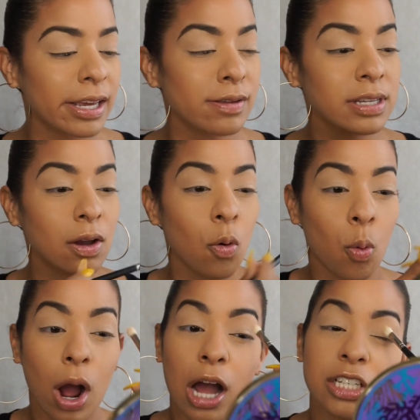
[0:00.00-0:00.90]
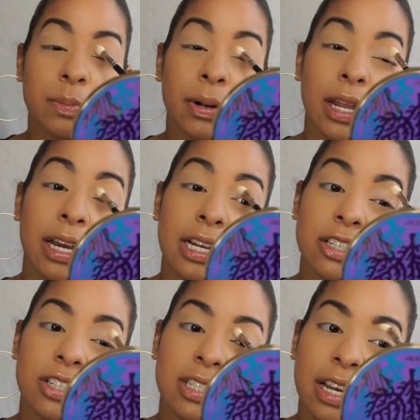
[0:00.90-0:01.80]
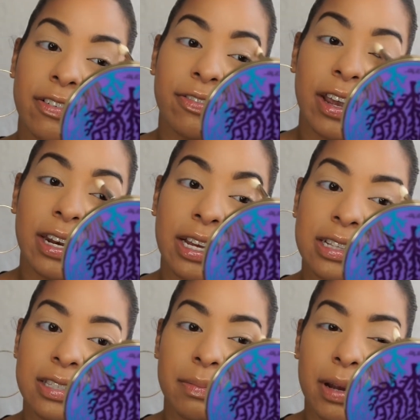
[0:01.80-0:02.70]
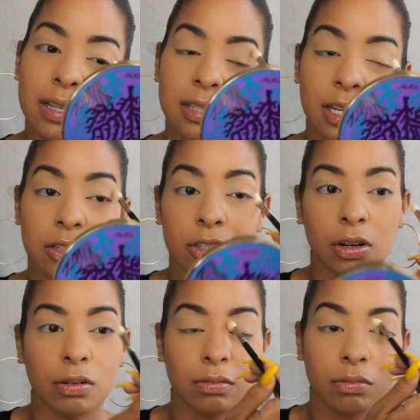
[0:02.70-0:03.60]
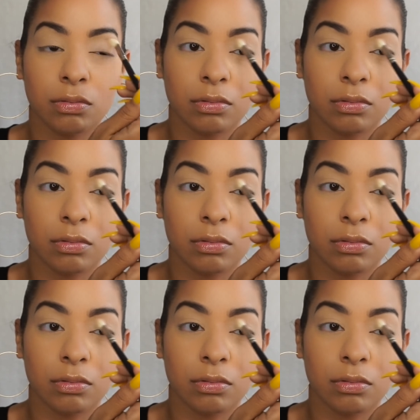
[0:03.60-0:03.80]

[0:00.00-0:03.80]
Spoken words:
It gives like a wash, but like it's just like fading into my skin tone.